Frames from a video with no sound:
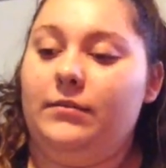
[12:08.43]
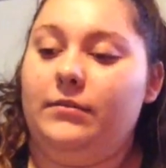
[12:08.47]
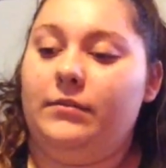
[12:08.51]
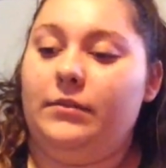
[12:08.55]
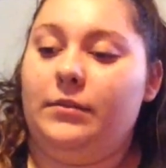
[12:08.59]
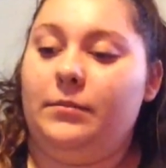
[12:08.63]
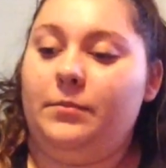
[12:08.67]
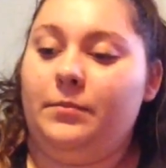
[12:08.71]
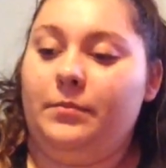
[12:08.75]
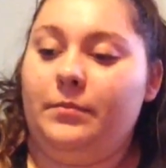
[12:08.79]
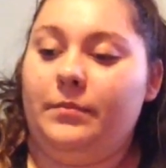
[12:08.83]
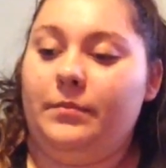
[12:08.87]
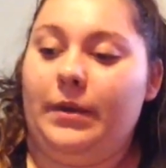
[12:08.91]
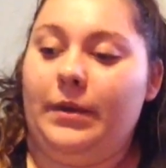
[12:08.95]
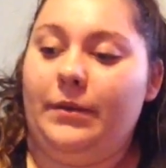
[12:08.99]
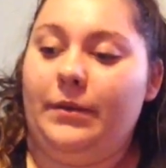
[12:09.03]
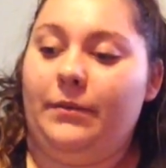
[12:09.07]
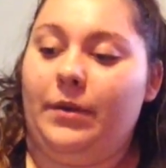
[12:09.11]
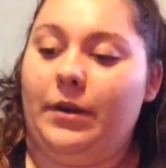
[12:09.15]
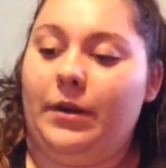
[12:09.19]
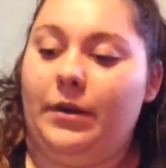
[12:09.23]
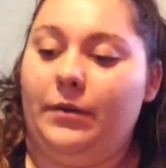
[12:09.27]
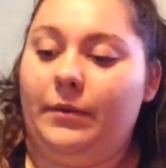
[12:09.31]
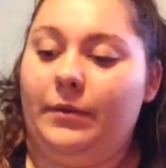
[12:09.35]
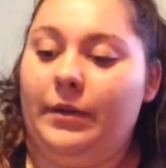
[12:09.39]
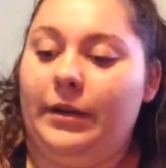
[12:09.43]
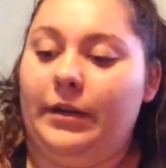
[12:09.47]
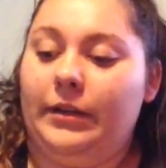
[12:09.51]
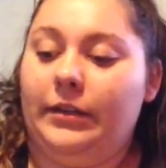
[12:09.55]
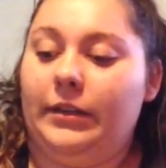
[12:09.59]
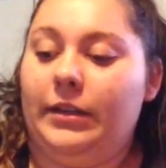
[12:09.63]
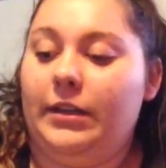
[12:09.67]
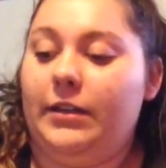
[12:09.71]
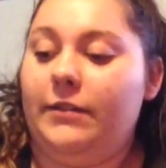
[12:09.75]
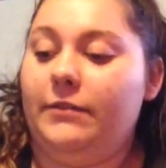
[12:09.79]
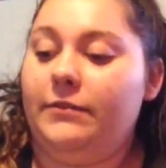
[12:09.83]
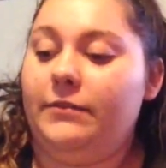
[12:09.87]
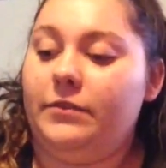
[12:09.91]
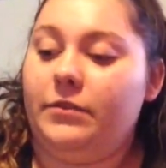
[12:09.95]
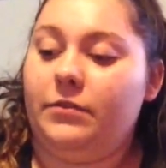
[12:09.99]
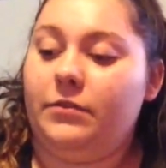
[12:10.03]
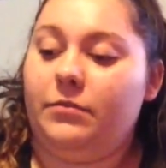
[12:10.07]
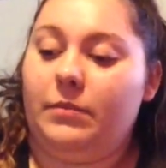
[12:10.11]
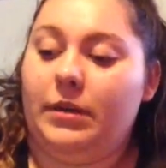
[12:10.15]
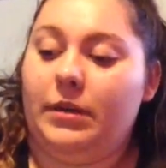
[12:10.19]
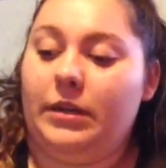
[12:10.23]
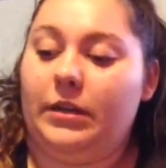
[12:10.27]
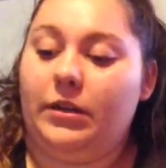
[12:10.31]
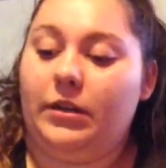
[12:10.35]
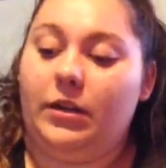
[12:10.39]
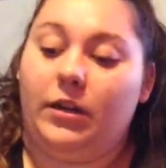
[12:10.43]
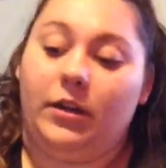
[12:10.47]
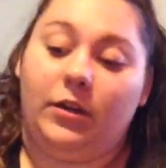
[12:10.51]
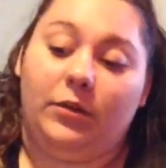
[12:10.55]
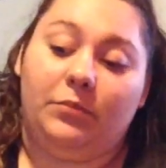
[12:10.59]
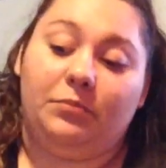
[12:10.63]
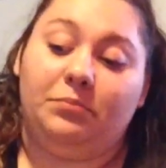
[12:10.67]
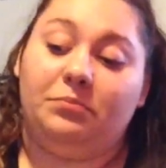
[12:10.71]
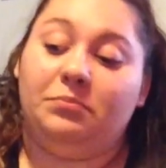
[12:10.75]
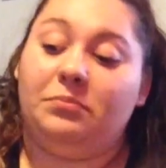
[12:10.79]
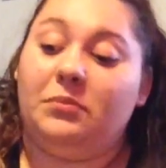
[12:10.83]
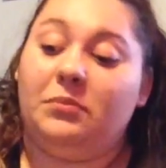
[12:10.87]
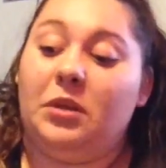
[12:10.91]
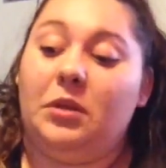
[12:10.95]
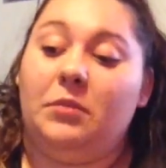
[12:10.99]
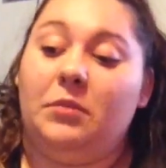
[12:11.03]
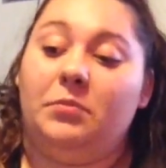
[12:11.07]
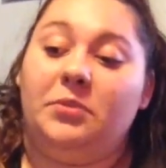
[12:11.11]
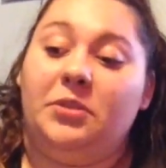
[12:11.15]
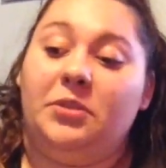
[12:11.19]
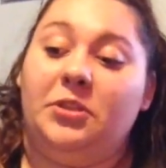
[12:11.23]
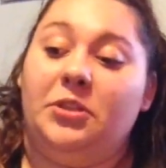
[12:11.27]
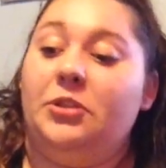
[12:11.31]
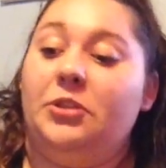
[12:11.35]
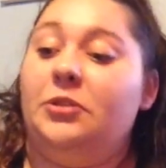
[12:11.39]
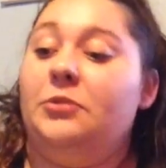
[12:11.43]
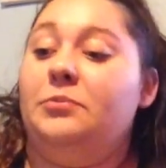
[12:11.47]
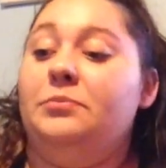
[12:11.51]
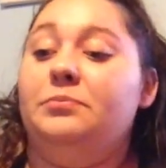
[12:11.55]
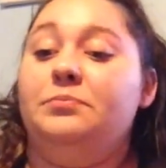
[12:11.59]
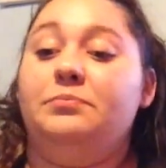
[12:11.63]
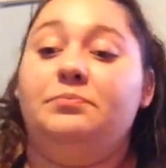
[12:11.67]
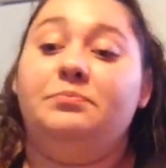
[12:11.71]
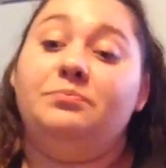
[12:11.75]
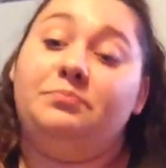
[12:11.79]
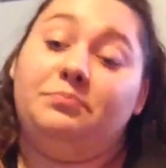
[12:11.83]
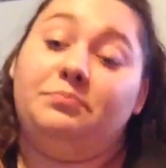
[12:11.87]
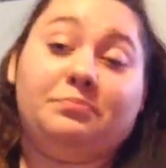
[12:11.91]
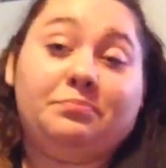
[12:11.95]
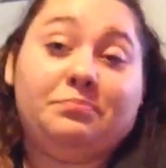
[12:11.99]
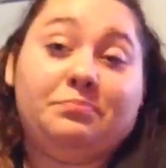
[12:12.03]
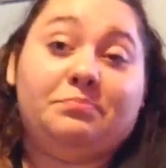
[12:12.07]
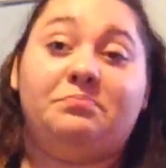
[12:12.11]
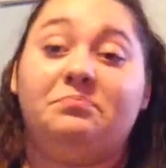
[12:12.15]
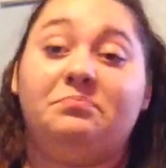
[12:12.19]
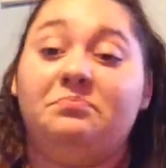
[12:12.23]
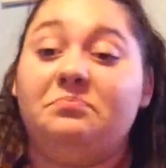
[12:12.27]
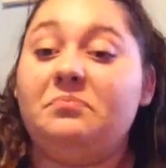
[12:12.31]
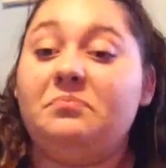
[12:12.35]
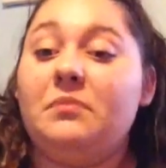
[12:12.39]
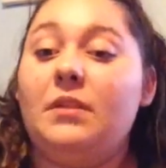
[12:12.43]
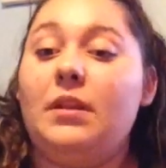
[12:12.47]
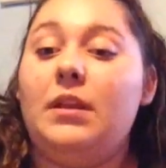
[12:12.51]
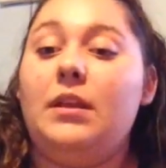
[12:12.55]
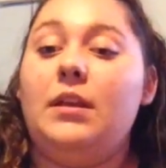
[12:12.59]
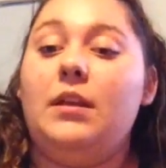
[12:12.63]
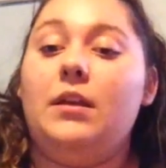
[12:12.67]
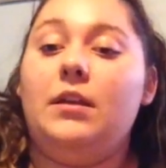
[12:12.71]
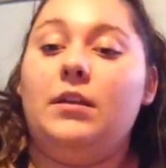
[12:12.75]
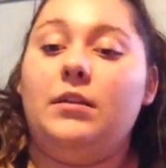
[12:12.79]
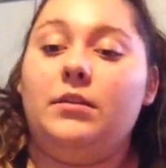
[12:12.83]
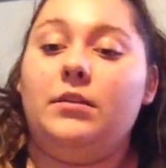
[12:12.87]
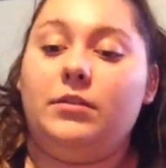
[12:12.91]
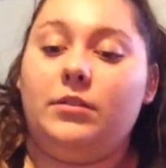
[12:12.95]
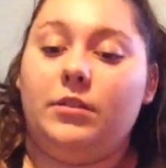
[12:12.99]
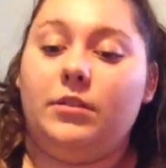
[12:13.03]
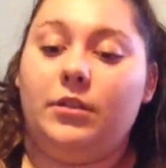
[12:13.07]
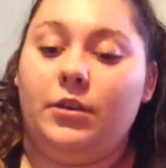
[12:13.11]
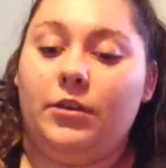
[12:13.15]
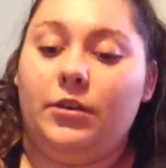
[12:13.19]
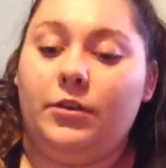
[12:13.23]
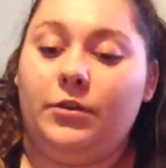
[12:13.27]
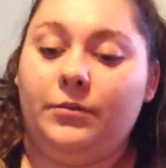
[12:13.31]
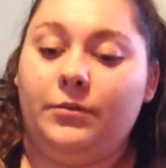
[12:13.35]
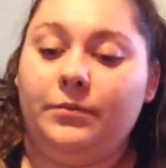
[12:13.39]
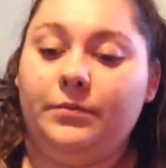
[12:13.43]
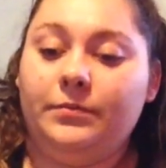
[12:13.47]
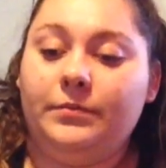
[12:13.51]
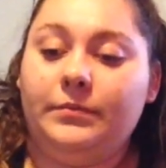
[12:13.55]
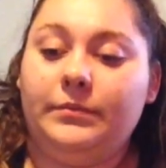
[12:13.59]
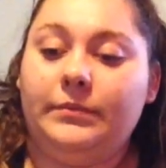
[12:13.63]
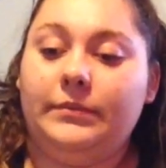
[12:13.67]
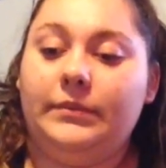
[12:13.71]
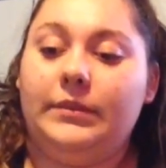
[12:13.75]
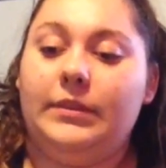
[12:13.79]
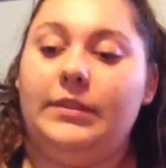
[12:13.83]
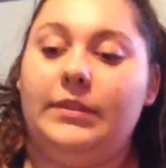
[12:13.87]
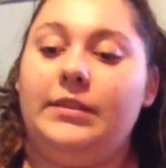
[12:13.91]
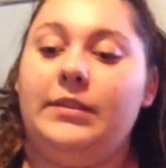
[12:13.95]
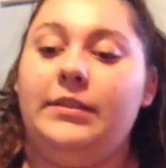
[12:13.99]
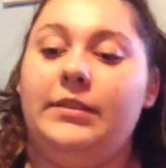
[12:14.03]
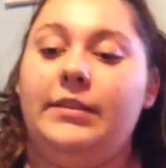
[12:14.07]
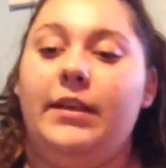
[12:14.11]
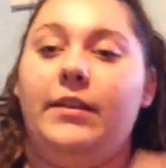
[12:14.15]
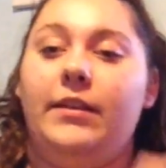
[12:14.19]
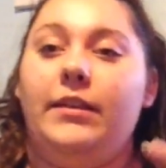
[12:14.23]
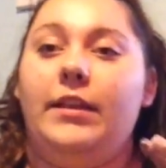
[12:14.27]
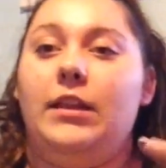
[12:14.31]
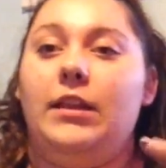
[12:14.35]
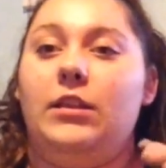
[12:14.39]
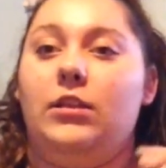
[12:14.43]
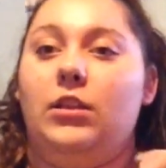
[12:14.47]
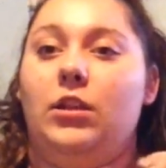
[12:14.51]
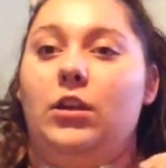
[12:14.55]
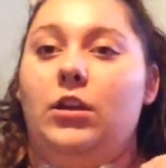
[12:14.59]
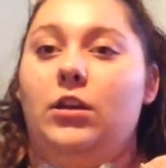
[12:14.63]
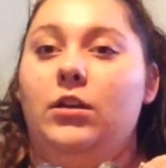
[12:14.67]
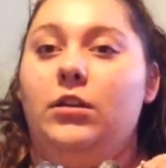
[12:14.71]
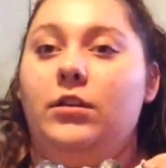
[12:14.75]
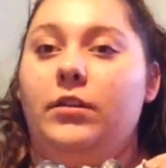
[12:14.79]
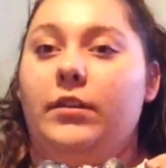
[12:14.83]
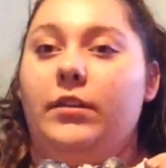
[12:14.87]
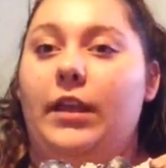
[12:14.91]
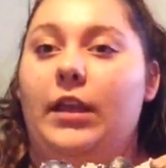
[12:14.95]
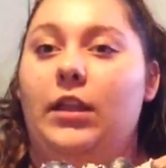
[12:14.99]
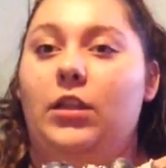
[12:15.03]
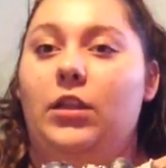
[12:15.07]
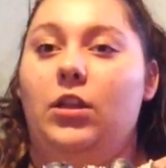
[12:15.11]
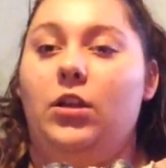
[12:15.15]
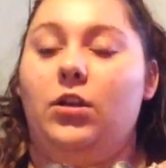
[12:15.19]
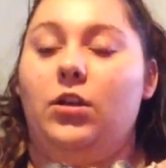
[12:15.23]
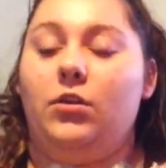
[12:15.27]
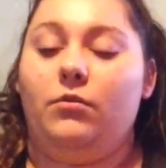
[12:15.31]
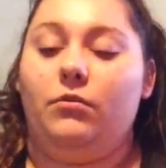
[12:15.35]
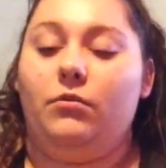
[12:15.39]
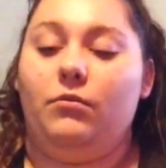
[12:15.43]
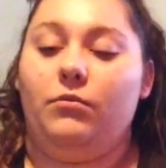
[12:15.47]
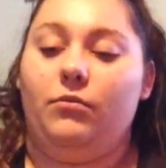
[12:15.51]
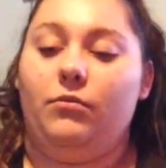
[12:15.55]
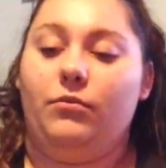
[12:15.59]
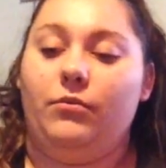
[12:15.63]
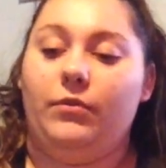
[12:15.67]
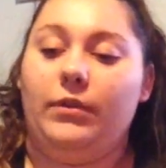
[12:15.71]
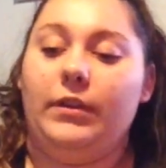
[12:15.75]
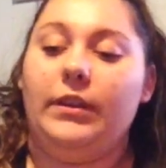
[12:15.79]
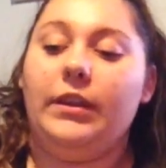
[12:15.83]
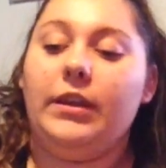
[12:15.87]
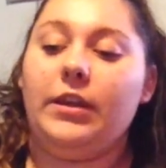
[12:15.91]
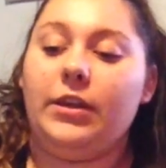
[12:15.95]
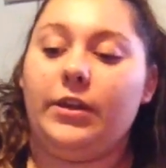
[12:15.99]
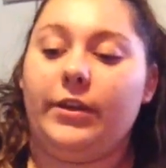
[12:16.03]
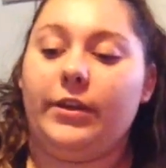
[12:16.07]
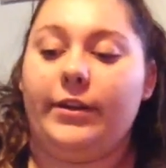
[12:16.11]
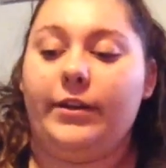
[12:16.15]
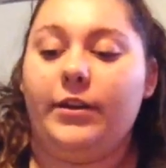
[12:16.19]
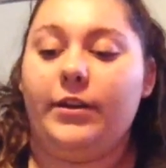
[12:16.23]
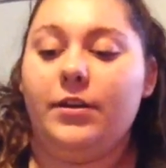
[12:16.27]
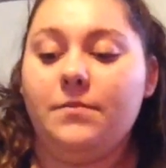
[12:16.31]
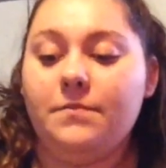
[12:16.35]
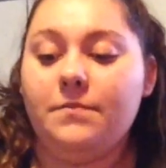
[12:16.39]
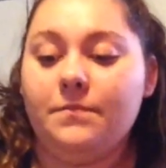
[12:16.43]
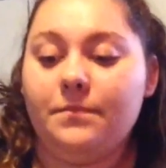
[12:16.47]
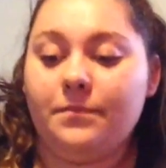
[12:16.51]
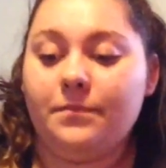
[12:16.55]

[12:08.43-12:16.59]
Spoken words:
you might want to wear gloves, you might not, up to you. So this is how they look. They look really good.